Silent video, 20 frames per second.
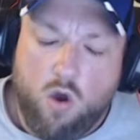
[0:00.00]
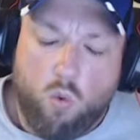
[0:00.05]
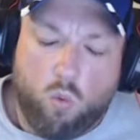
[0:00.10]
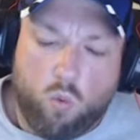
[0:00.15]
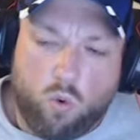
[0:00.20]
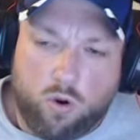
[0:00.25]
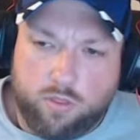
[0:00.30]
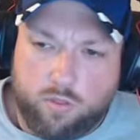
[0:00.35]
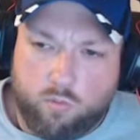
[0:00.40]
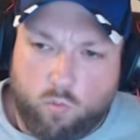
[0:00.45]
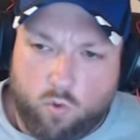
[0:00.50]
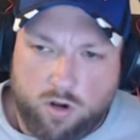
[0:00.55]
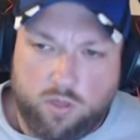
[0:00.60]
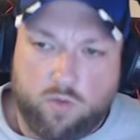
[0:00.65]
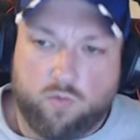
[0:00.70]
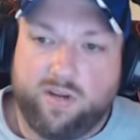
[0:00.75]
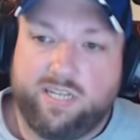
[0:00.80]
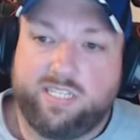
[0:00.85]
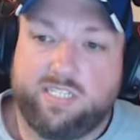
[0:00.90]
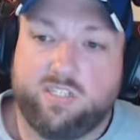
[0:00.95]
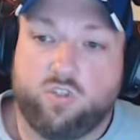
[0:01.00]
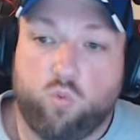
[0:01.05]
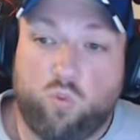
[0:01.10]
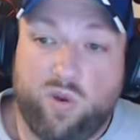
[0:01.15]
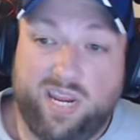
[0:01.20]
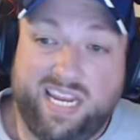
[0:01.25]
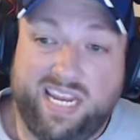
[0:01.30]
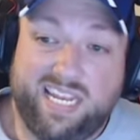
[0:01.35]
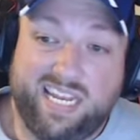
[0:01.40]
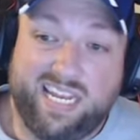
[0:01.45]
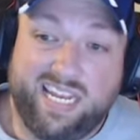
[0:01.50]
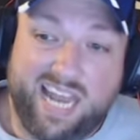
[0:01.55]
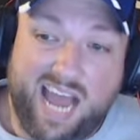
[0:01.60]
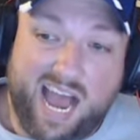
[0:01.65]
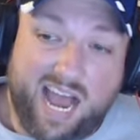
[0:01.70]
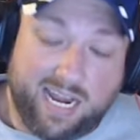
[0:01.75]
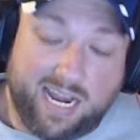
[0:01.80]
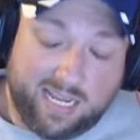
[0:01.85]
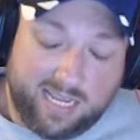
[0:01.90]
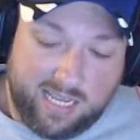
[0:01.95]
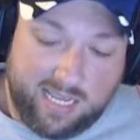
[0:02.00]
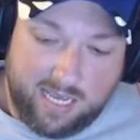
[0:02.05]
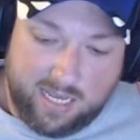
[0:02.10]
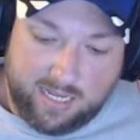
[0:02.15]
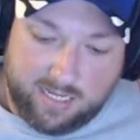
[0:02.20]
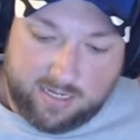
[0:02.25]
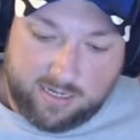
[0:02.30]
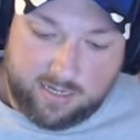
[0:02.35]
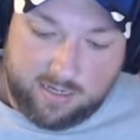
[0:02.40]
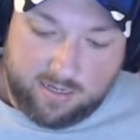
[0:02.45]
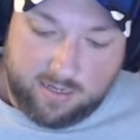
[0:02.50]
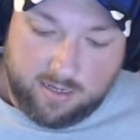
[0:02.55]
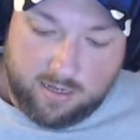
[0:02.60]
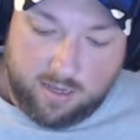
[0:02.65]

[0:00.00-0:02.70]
One of the reasons we did not get